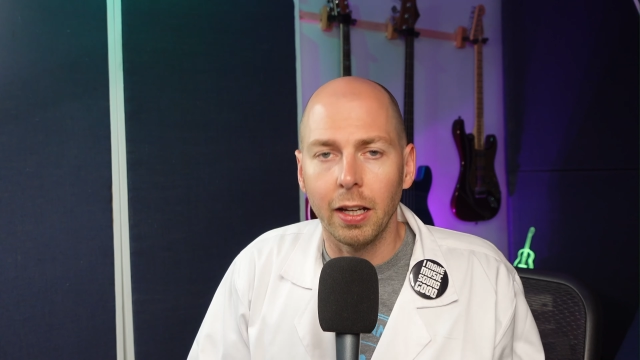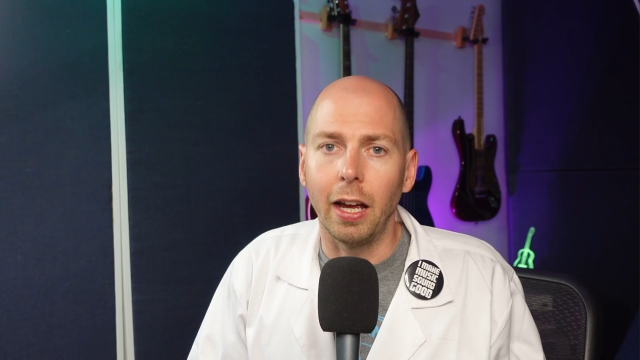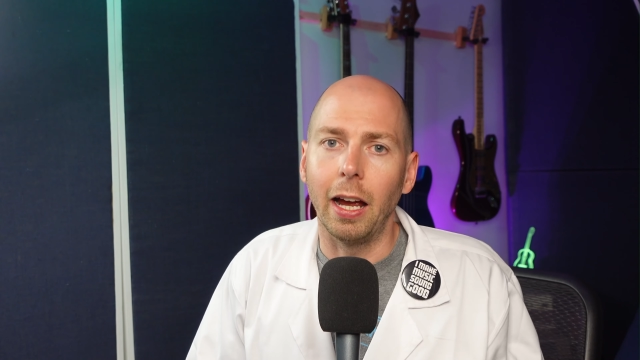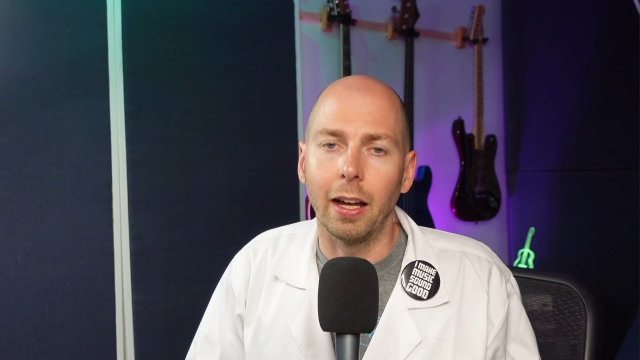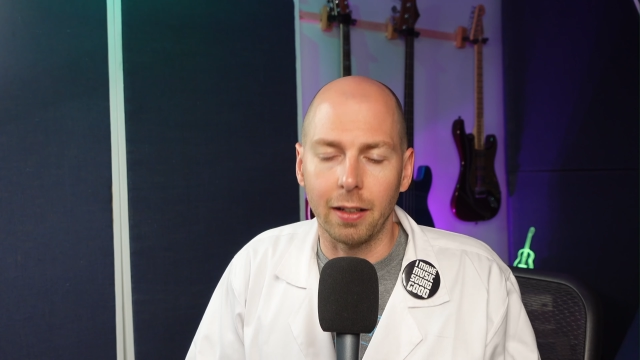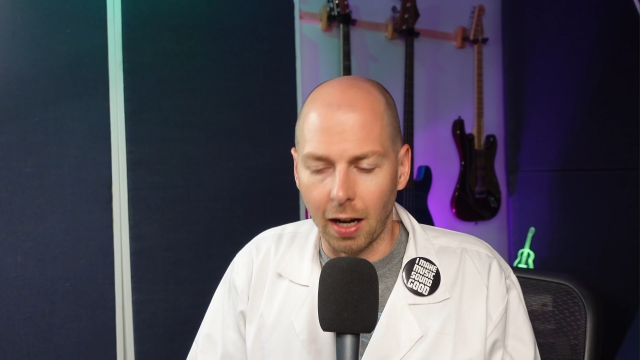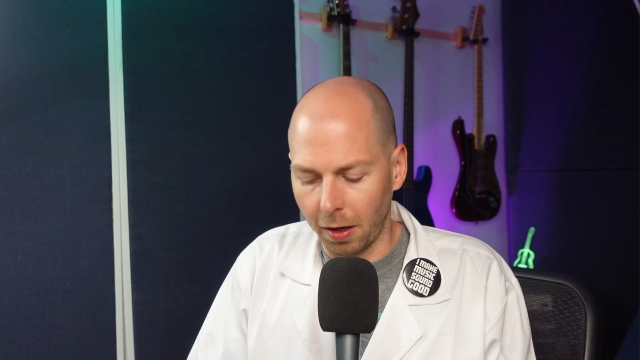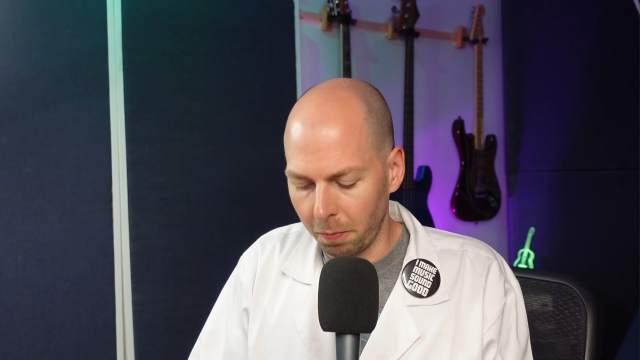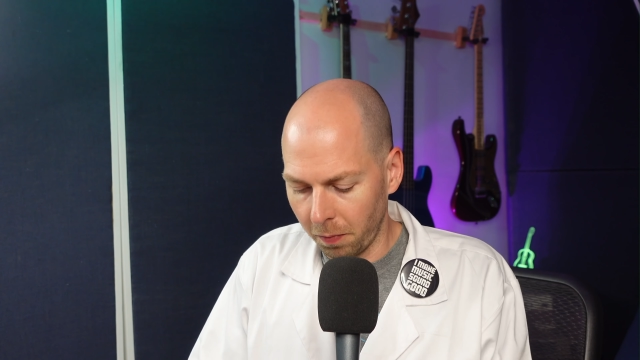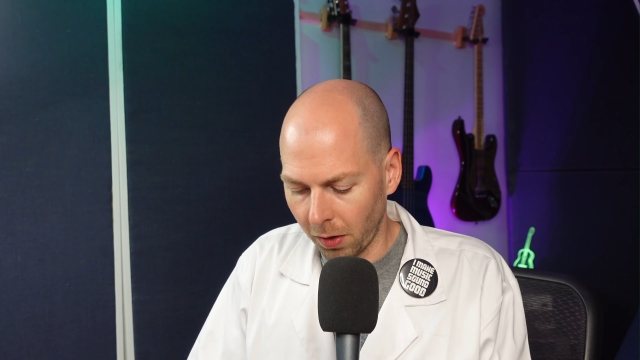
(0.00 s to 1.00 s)
And
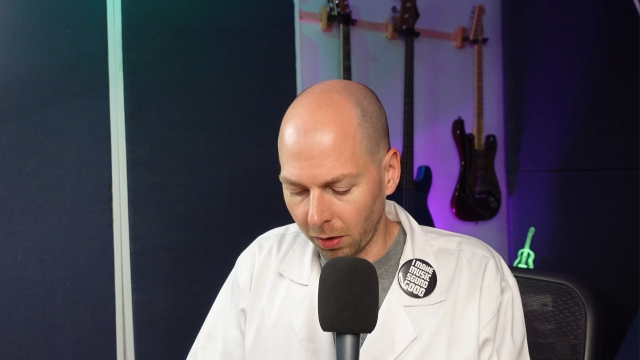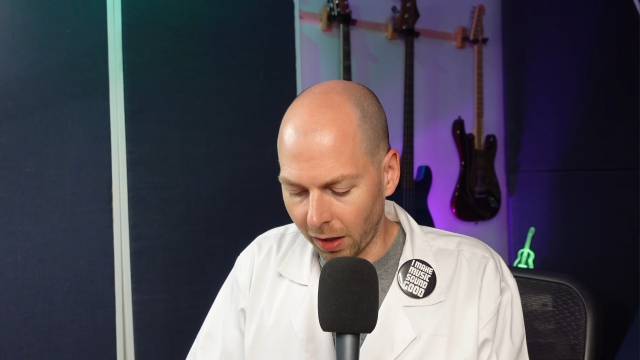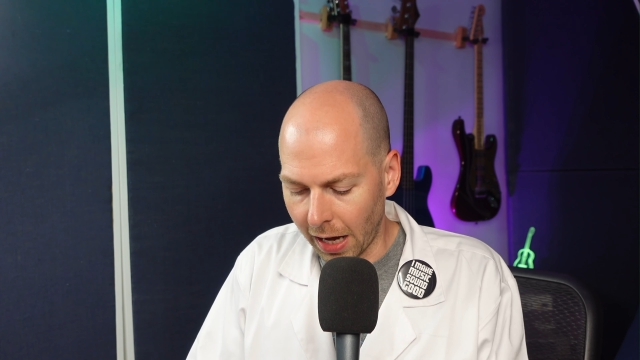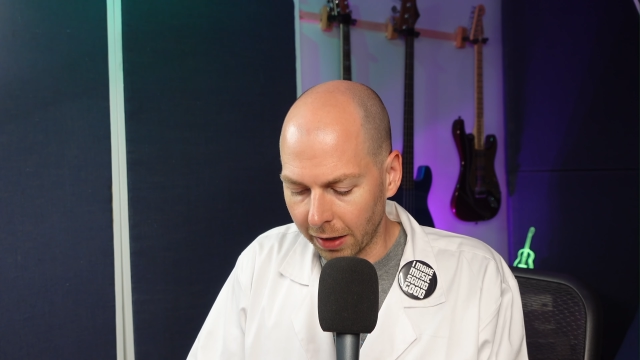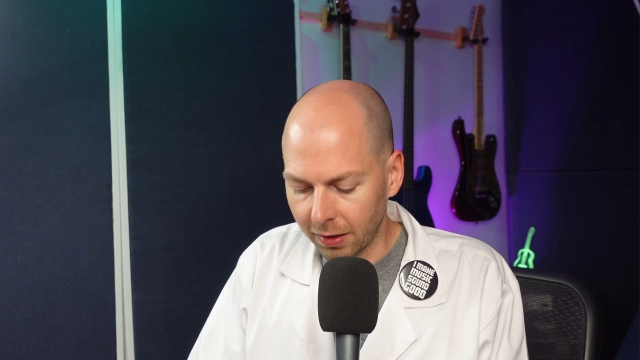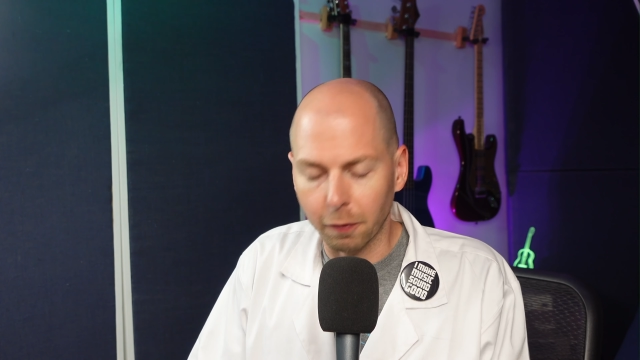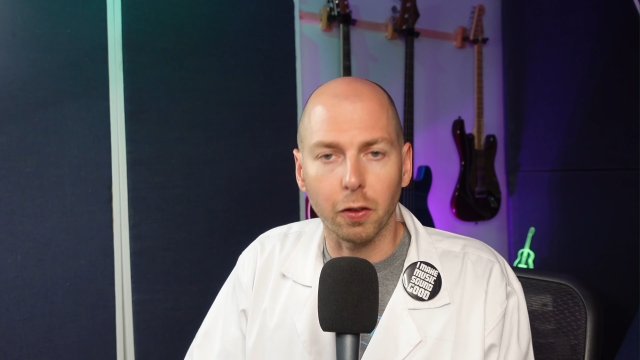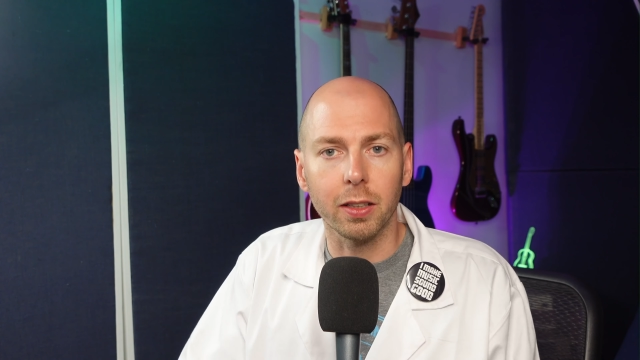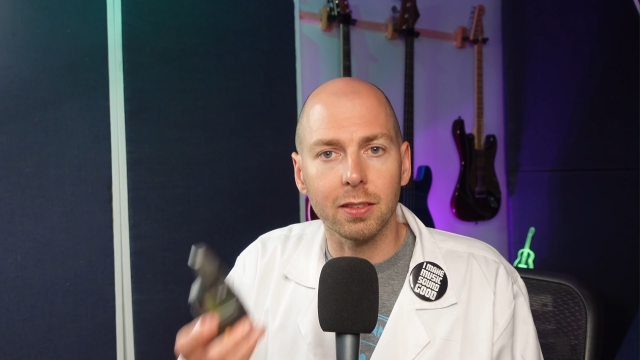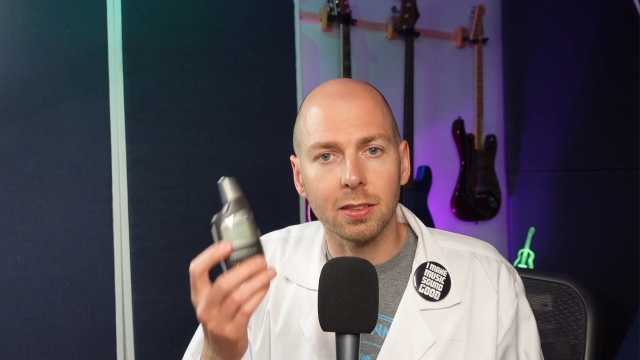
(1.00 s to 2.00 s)
on a lot of
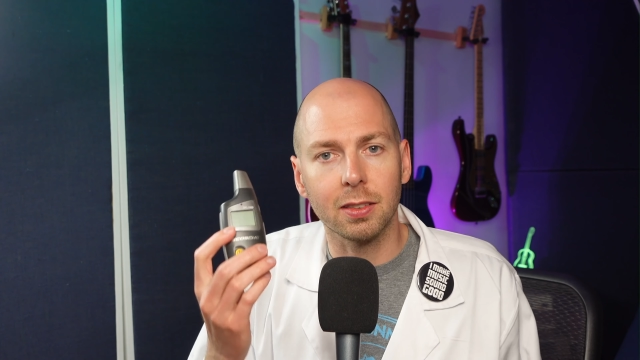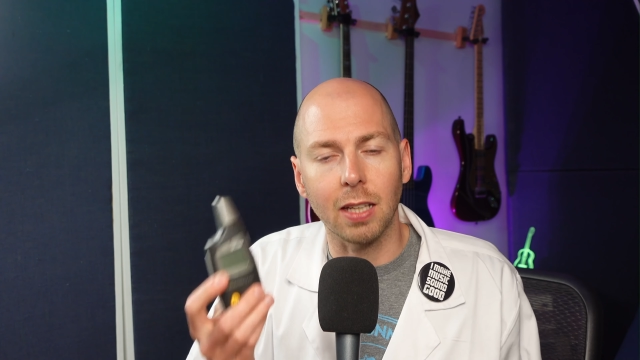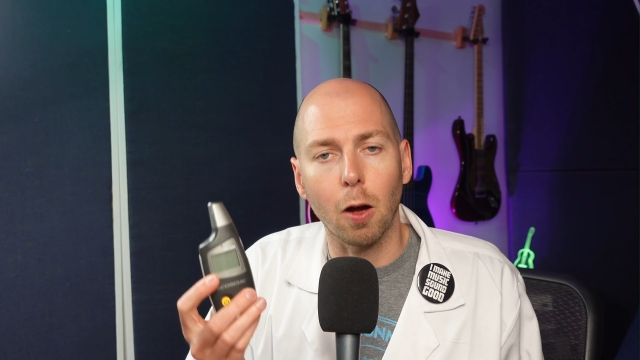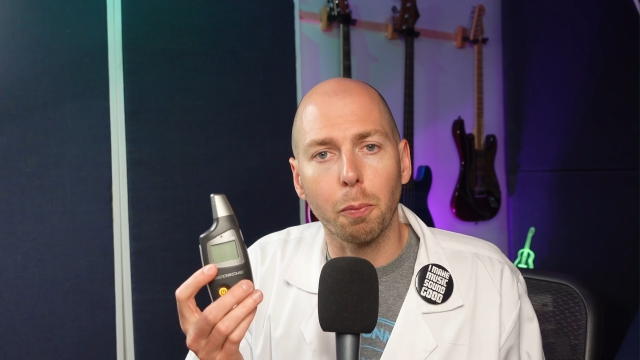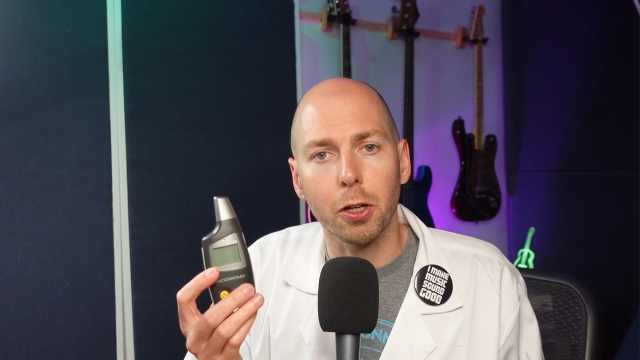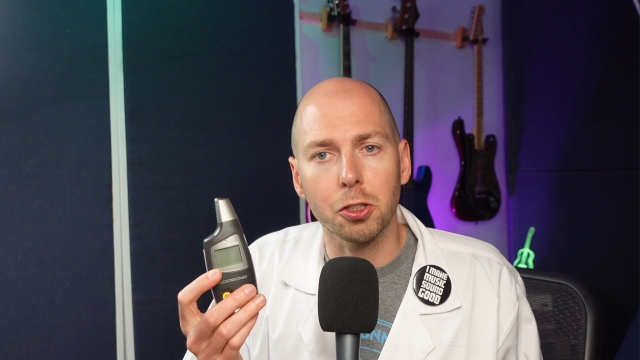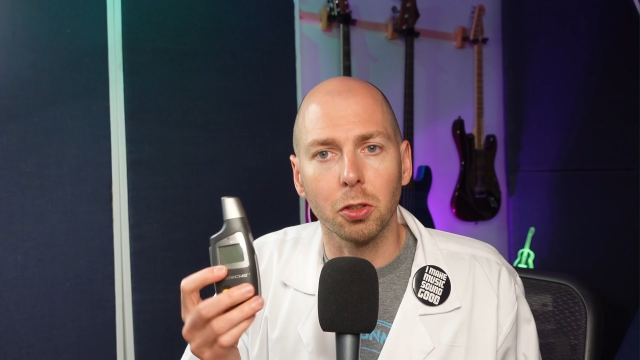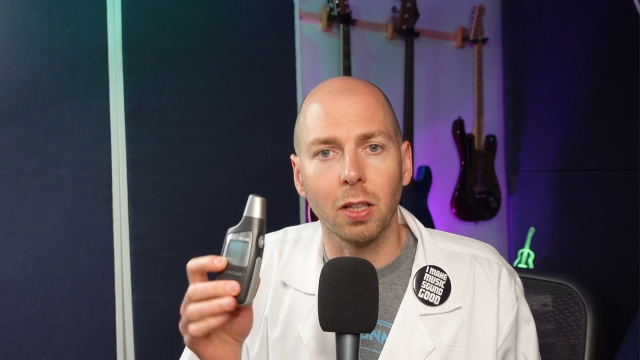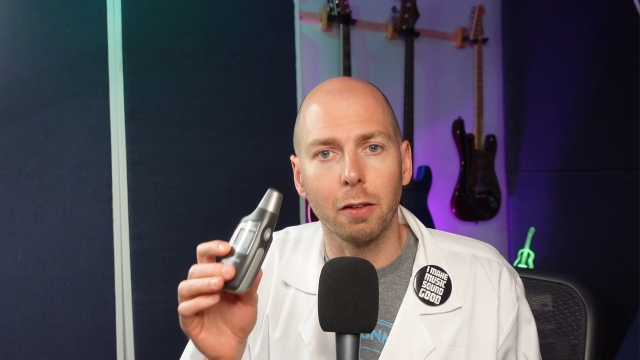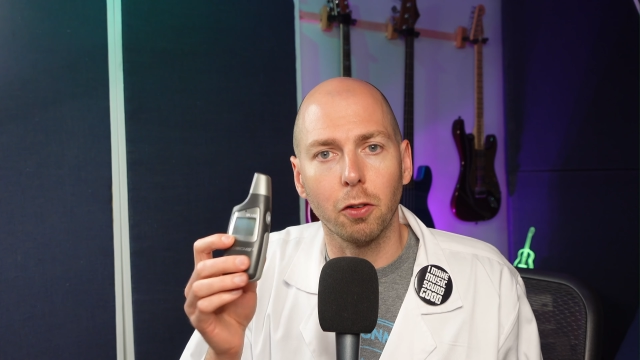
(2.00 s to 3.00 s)
different sound pressure
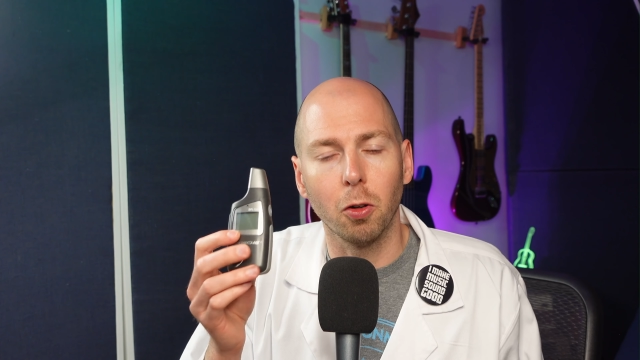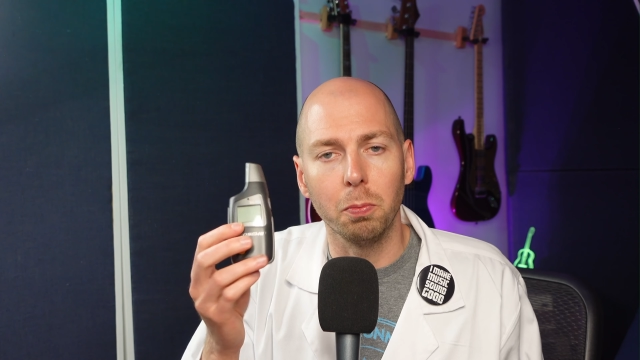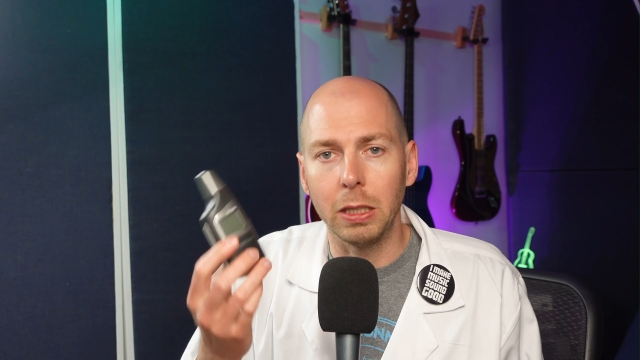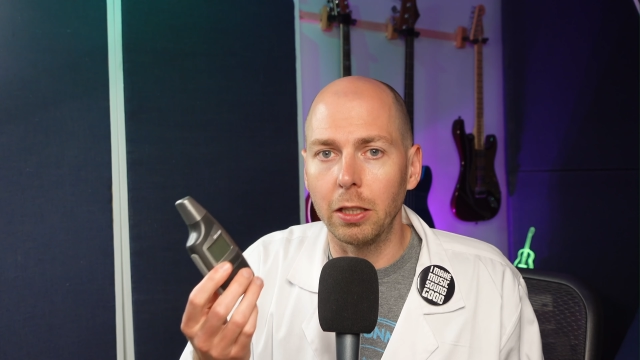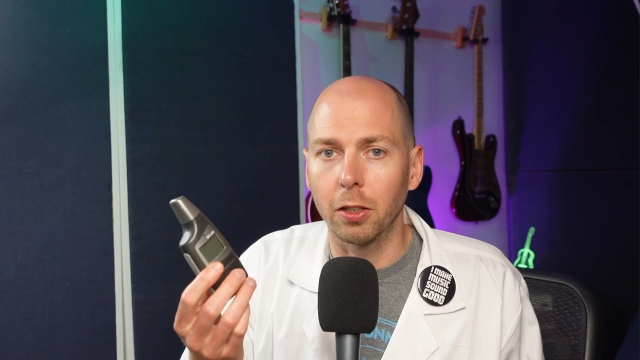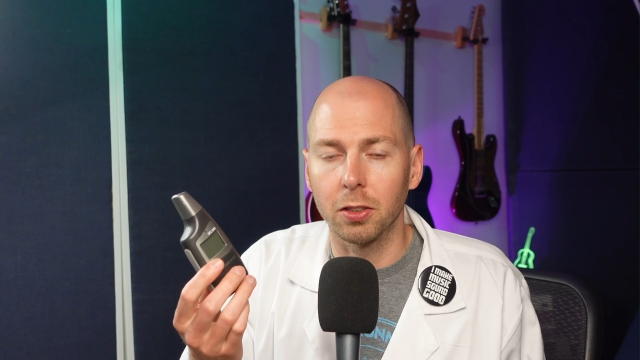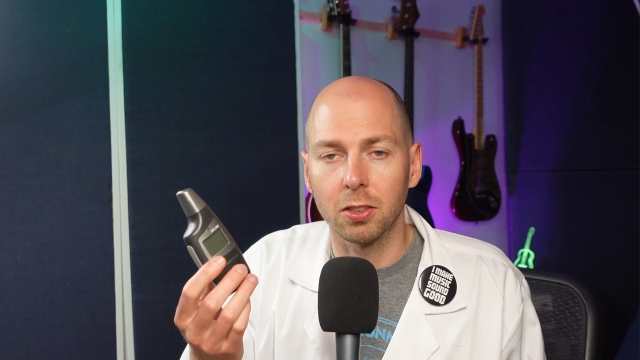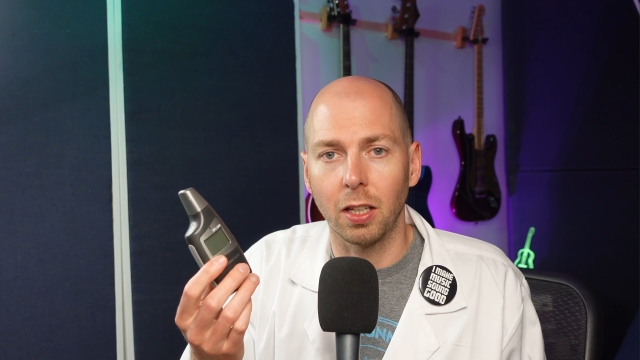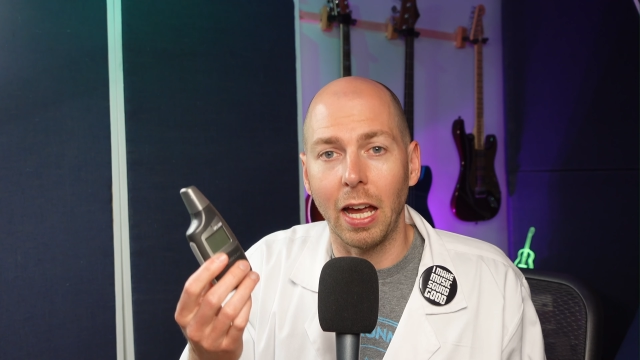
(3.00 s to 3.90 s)
level meters,